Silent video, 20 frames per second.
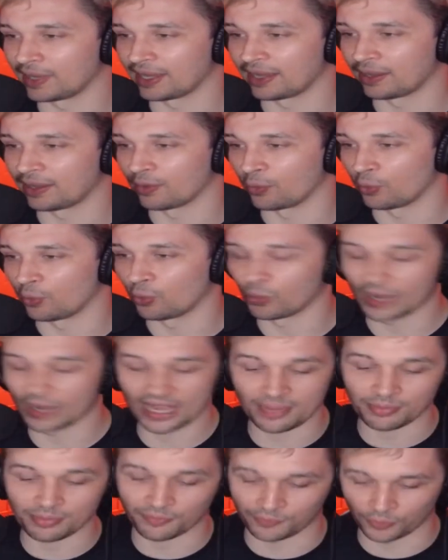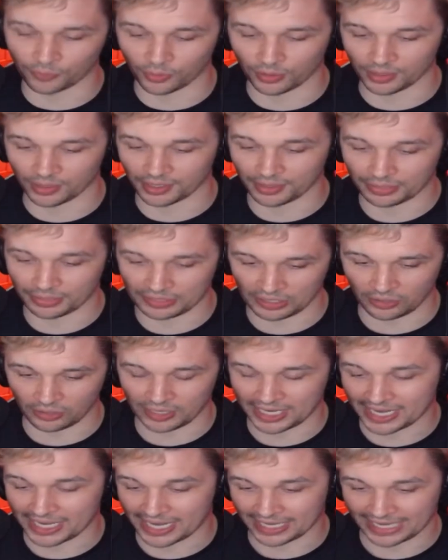Way before Theory
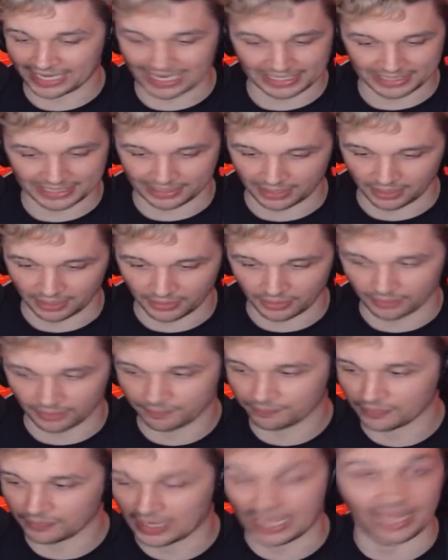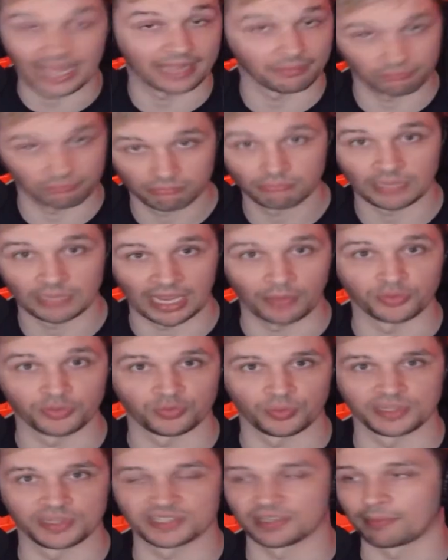and I got together, I was
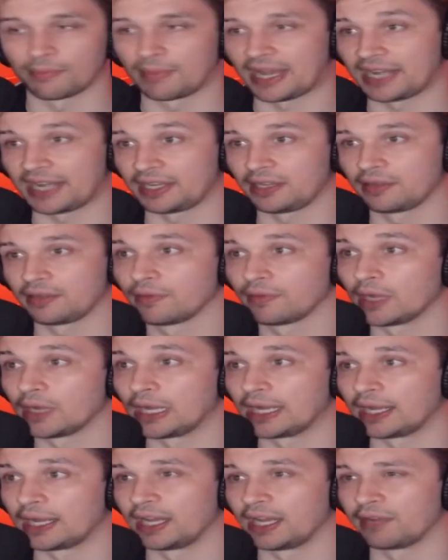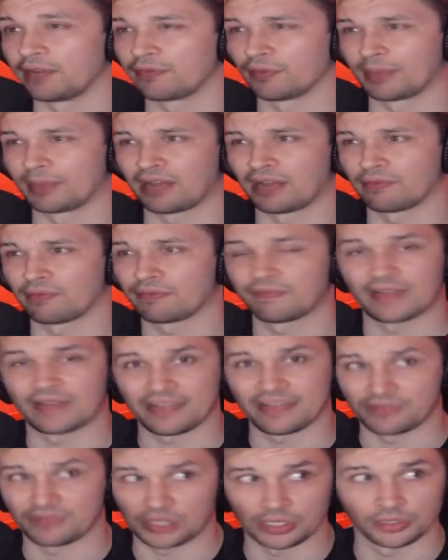with somebody for about
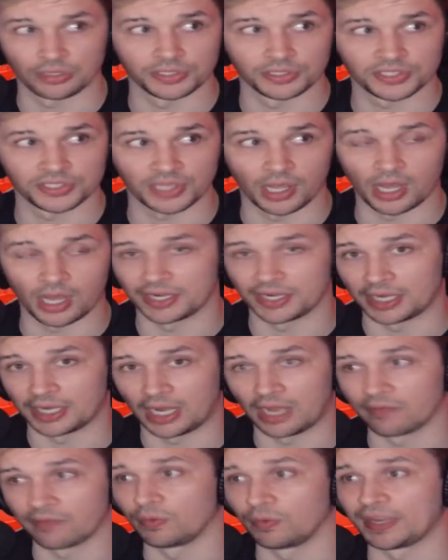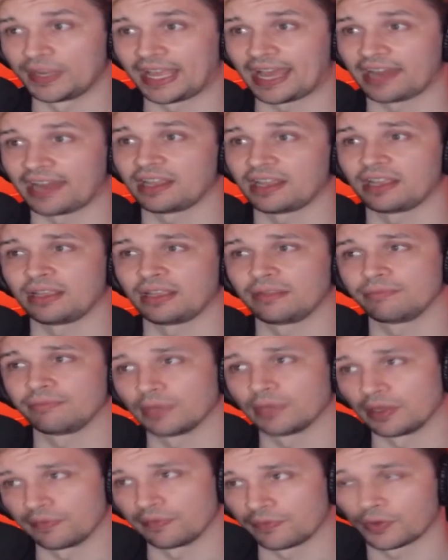5 years on and off. We had a
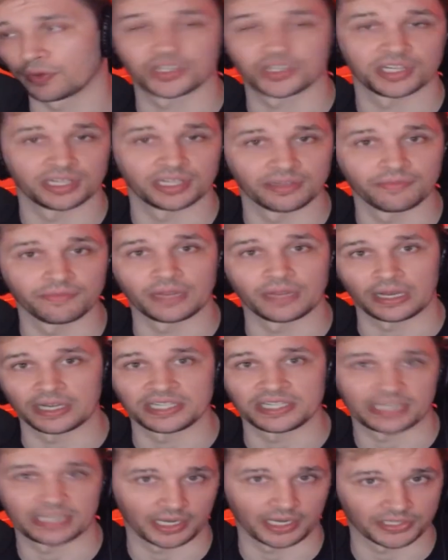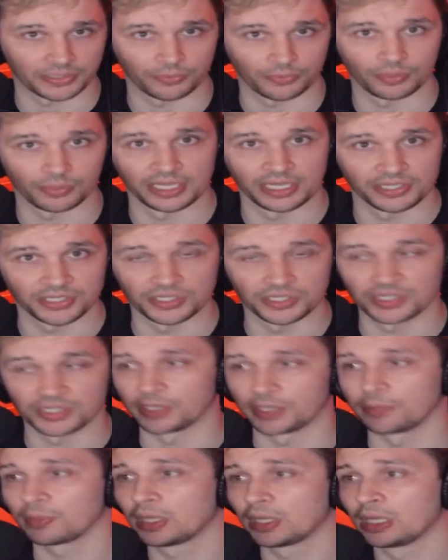unfortunate, very toxic
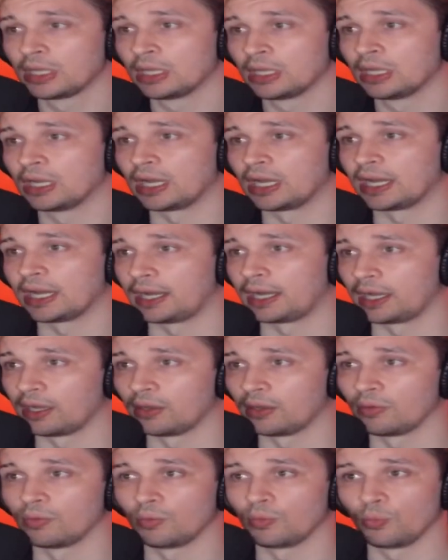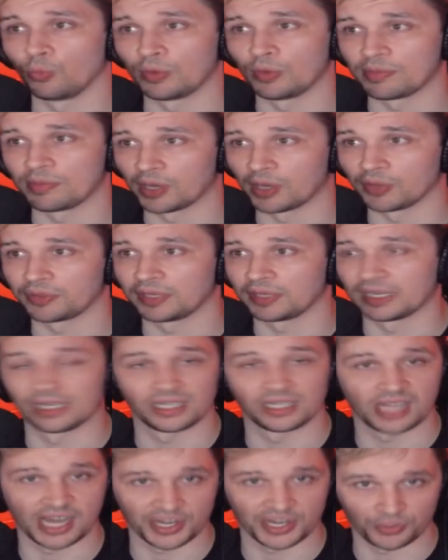relationship. We both did a
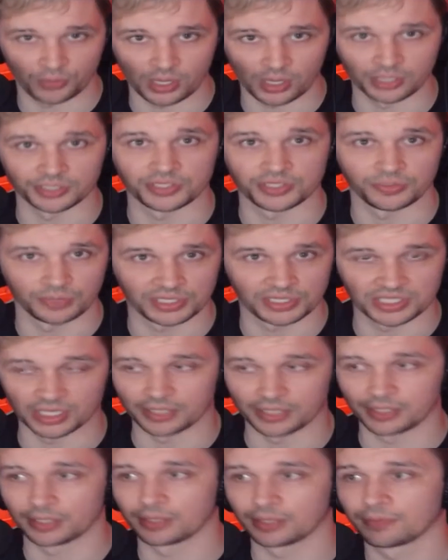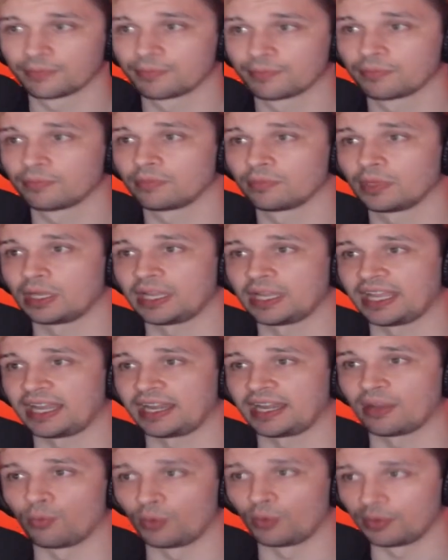lot of wrong to each other, and
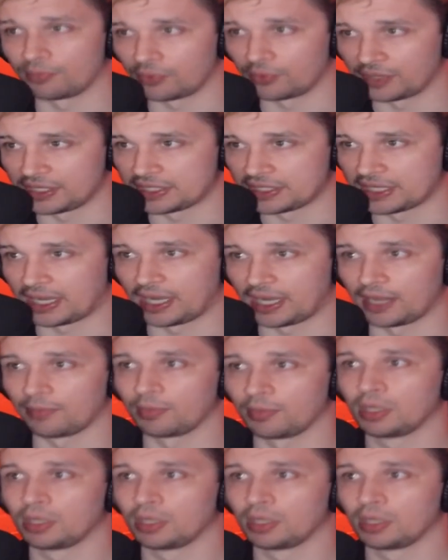at one point in time,